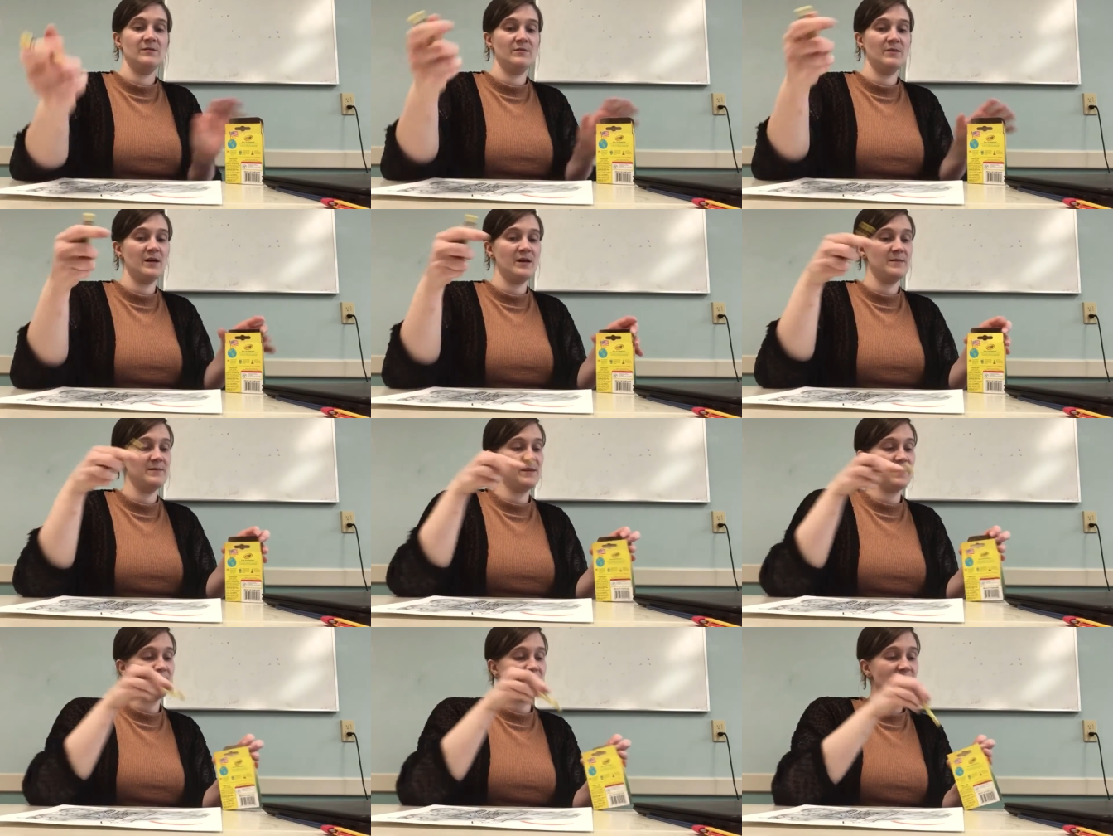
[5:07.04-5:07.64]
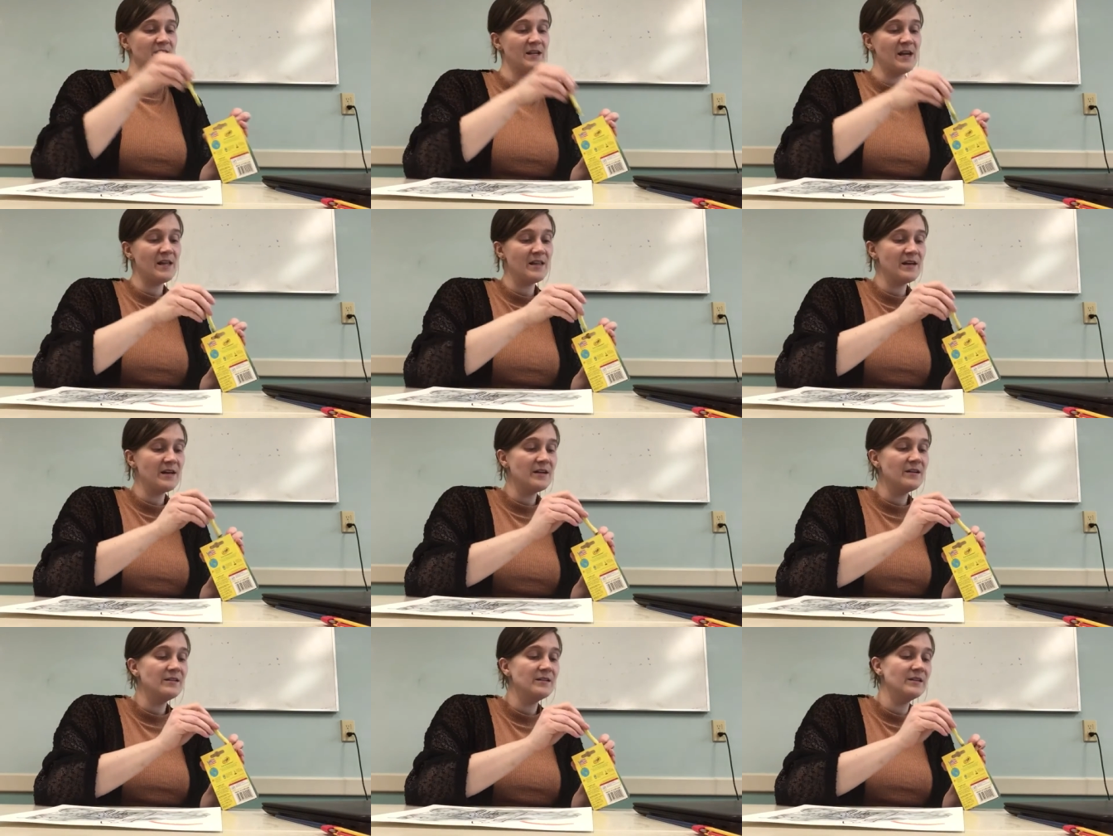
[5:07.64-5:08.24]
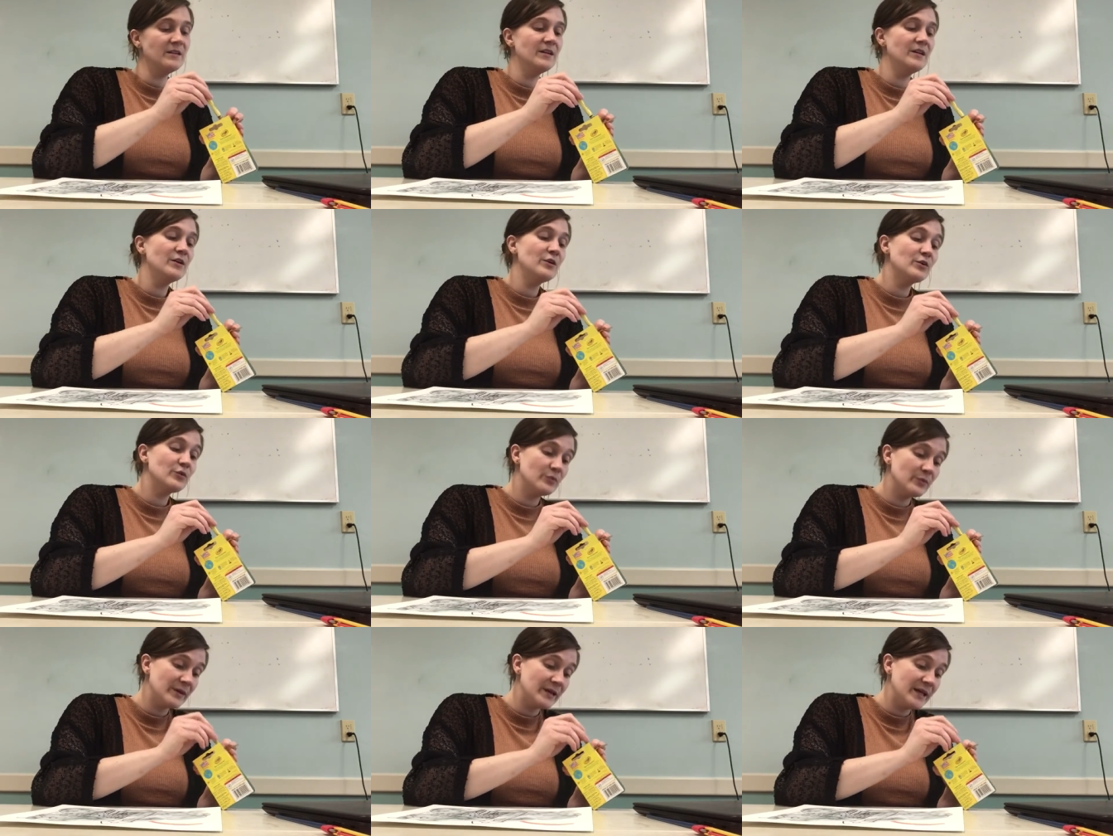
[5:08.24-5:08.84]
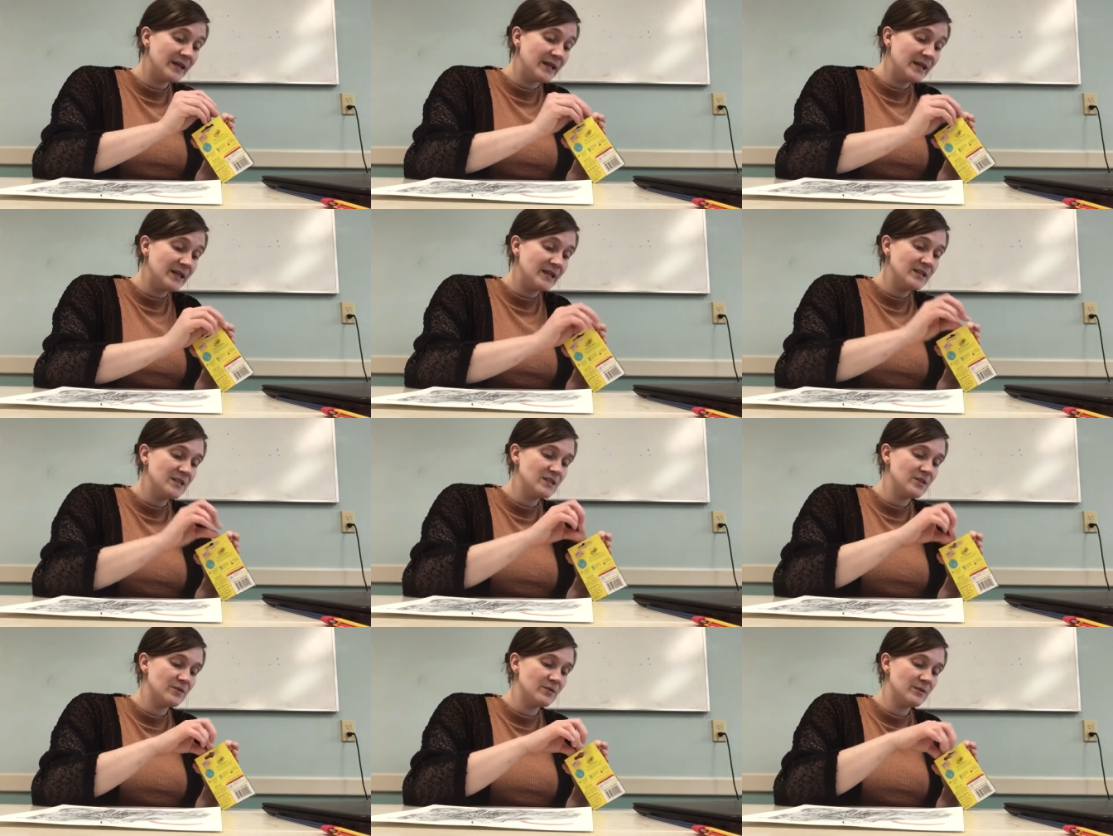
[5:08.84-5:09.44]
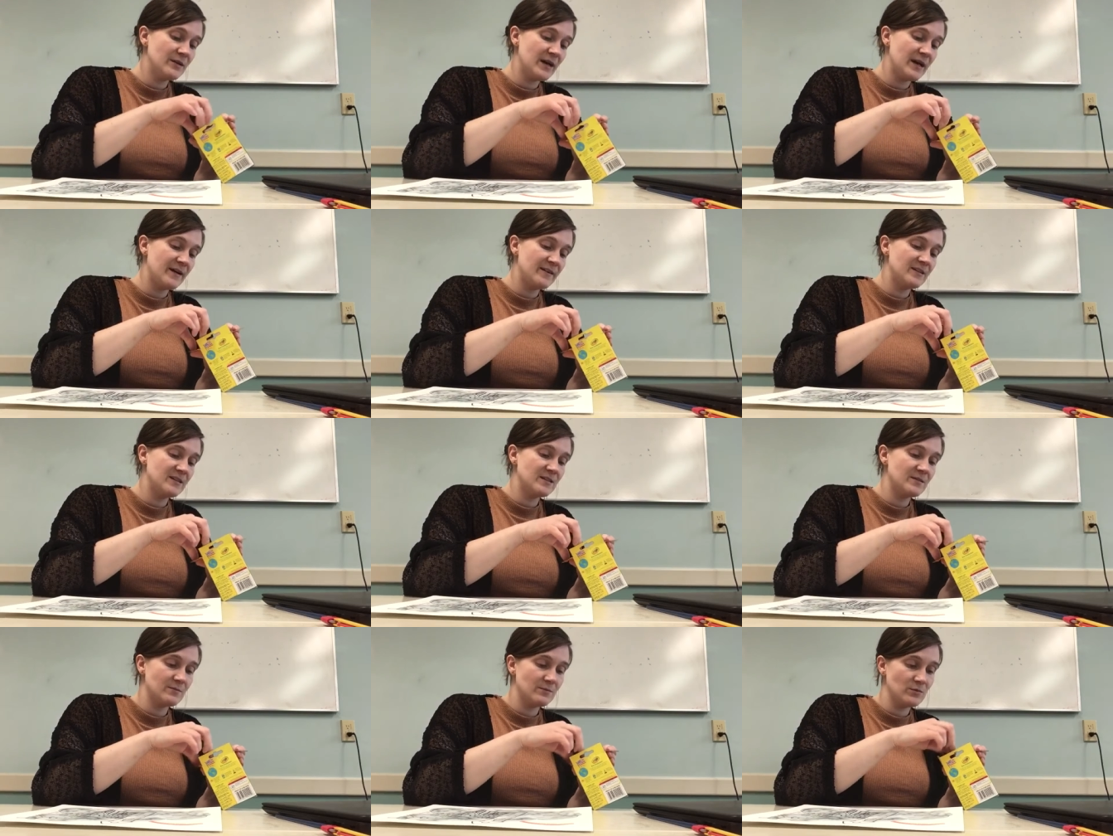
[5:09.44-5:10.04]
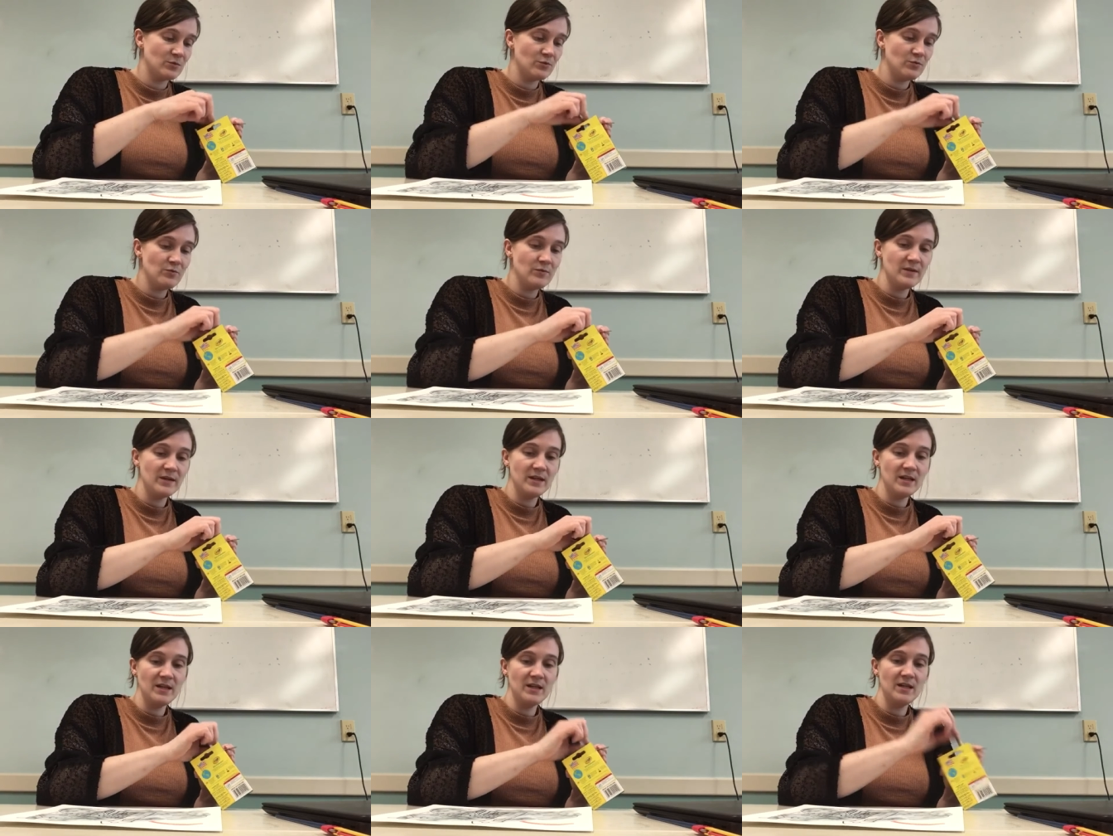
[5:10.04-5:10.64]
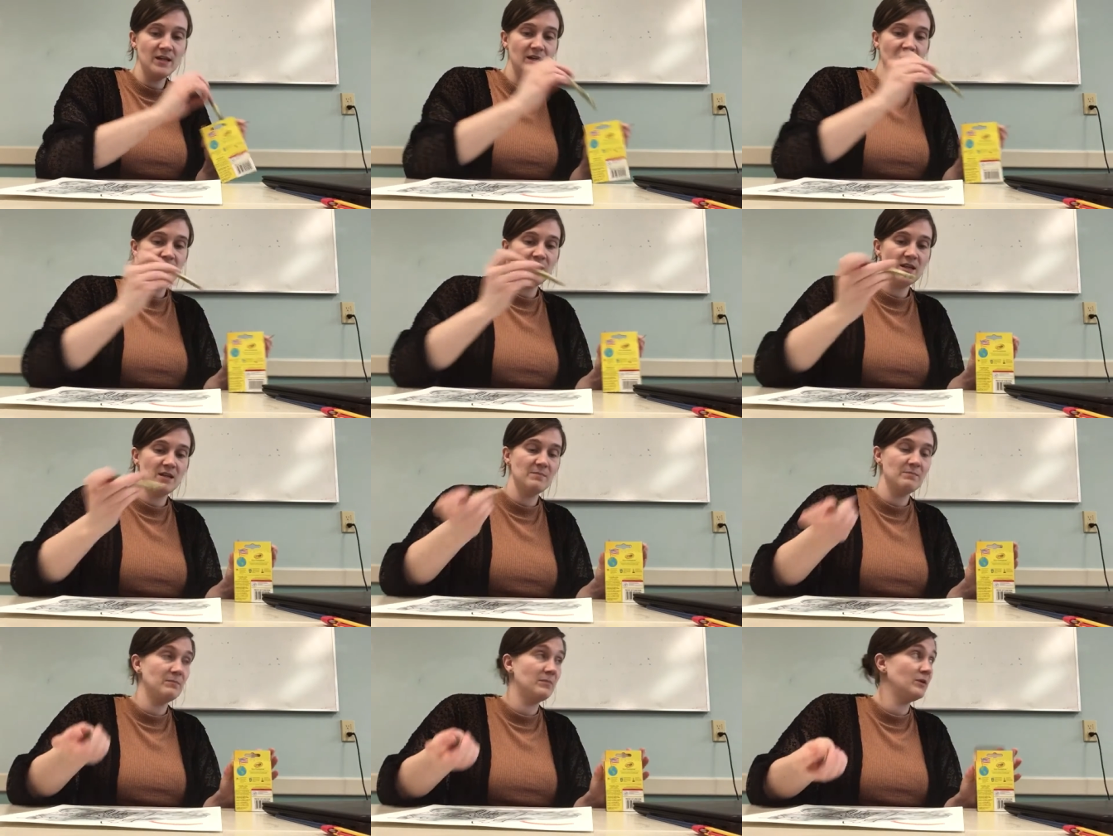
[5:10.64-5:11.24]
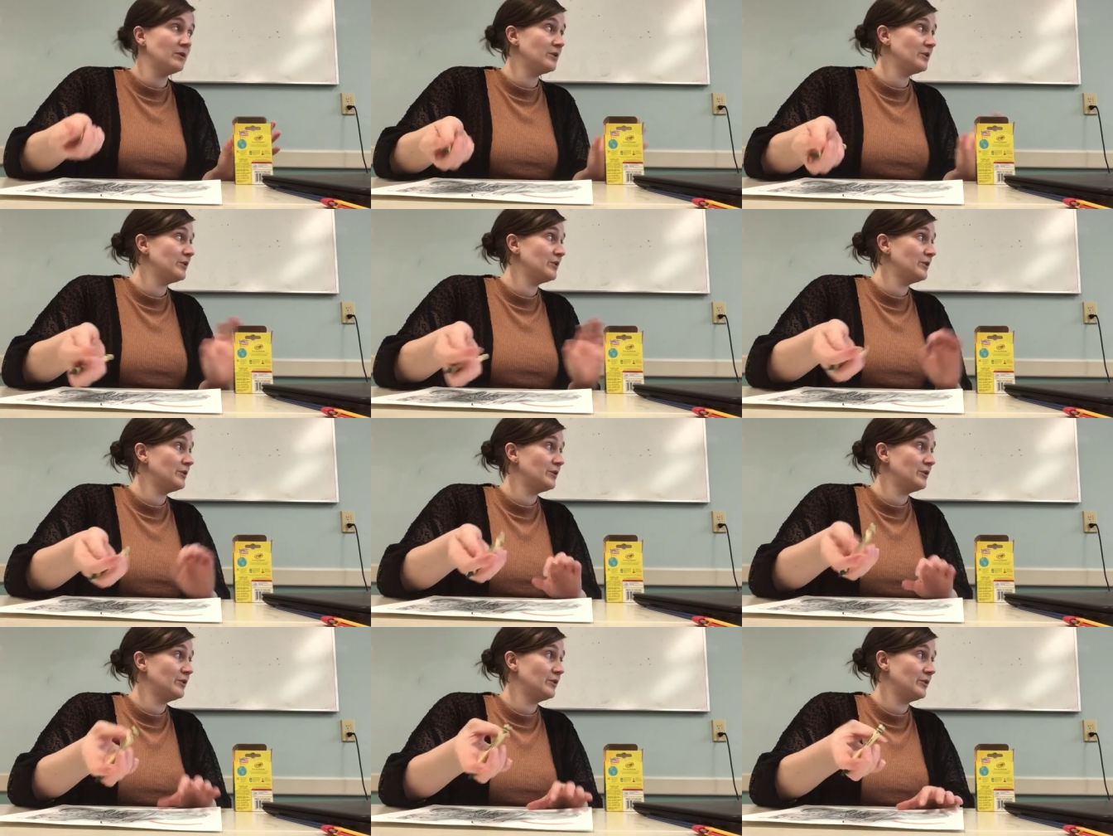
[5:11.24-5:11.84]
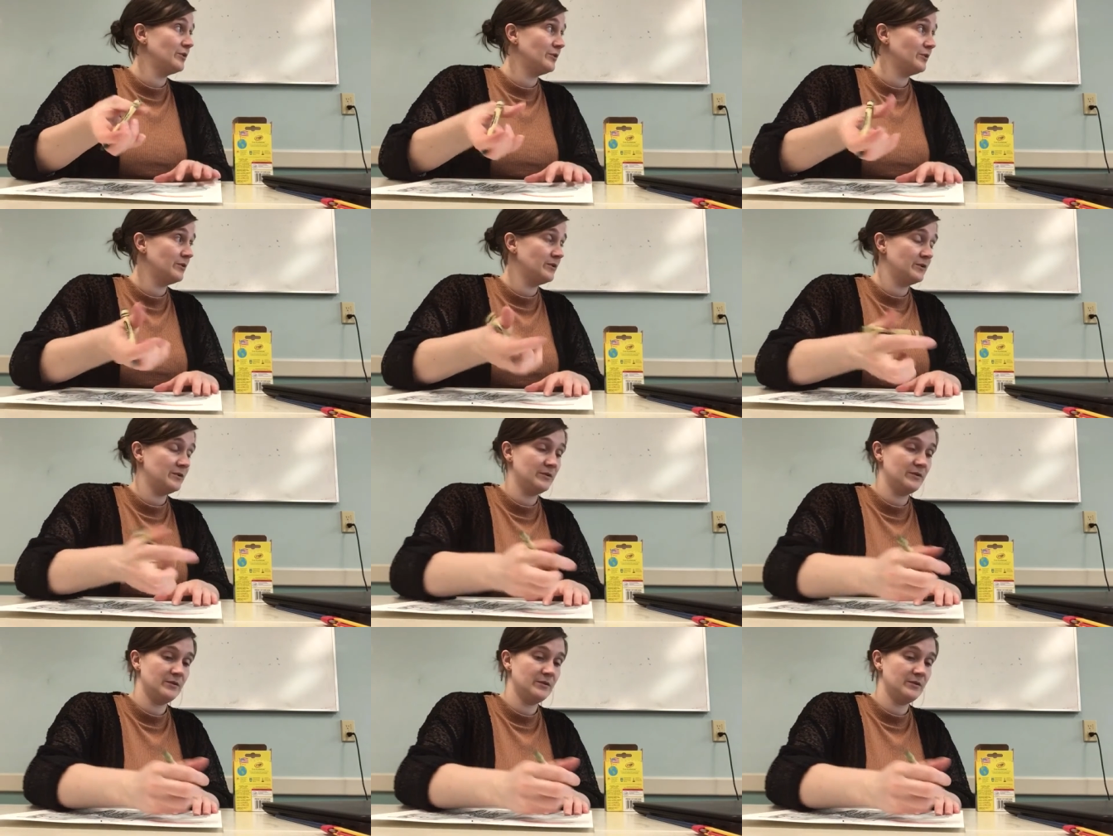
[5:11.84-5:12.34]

What comes after yellow? Green, so we'll add some green, then blue.